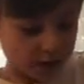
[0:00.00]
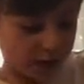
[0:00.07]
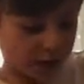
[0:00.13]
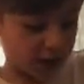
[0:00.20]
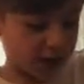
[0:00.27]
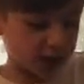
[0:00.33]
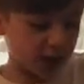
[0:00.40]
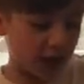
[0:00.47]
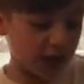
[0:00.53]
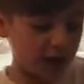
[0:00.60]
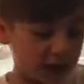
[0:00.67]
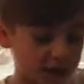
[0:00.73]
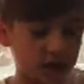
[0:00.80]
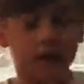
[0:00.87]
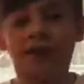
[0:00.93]
fix that
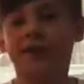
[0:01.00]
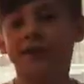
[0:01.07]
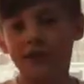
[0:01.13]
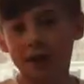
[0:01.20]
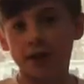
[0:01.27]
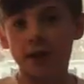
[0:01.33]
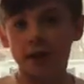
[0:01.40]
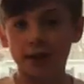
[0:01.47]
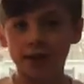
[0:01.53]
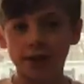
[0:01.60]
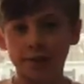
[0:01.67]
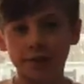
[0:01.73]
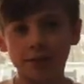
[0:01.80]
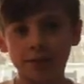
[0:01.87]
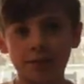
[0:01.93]
is like sit on
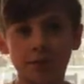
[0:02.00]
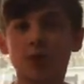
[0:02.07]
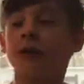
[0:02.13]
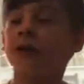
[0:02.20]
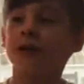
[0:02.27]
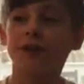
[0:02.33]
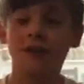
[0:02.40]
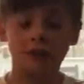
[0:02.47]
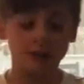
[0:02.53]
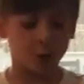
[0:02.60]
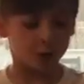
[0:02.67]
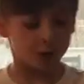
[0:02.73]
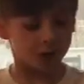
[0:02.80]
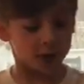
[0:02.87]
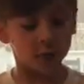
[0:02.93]
him or like sleep
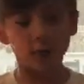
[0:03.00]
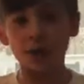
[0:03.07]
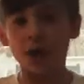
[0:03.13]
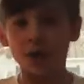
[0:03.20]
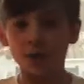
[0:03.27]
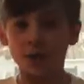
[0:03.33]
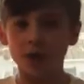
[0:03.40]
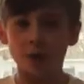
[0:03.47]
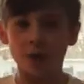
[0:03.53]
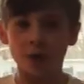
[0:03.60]
with him, and it